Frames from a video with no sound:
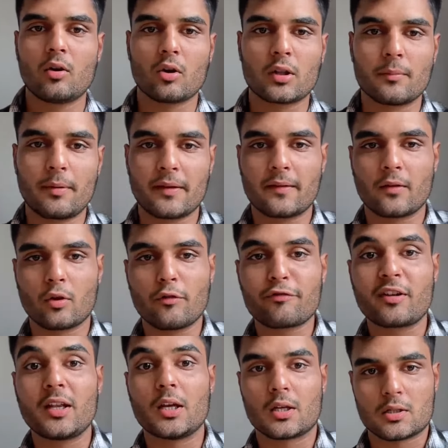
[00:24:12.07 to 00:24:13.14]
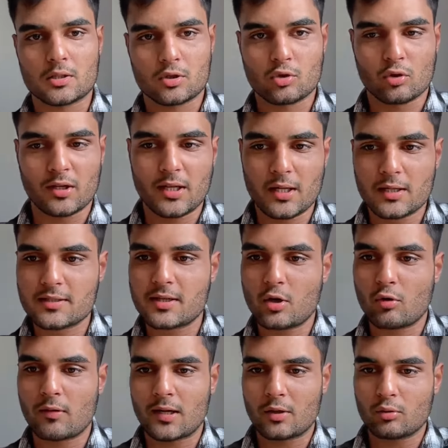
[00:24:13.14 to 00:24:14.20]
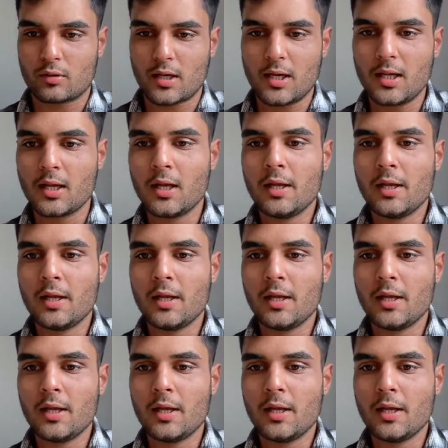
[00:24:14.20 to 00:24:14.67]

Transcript: on the basis of tiers. So tier 0, 1, 2, 3.